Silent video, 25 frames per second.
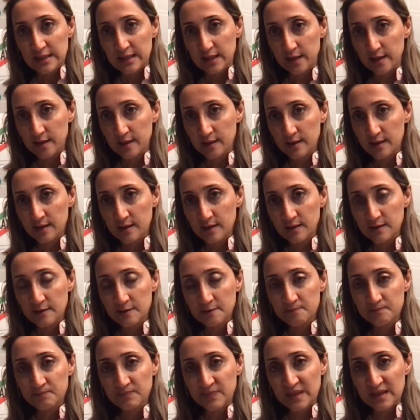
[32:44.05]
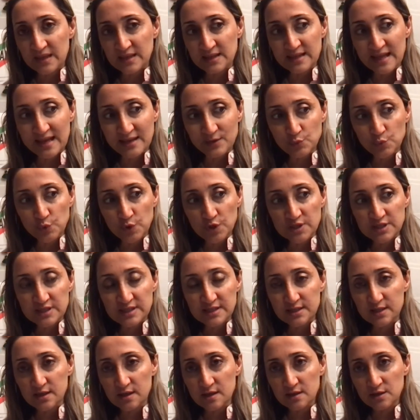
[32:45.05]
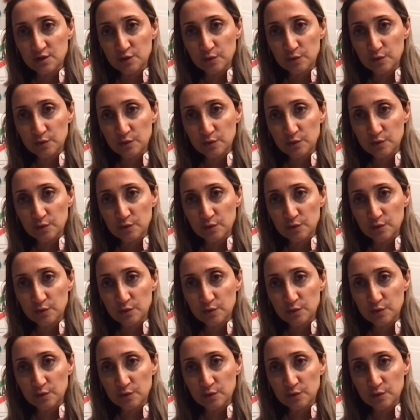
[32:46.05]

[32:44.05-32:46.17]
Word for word: Um, that was uh,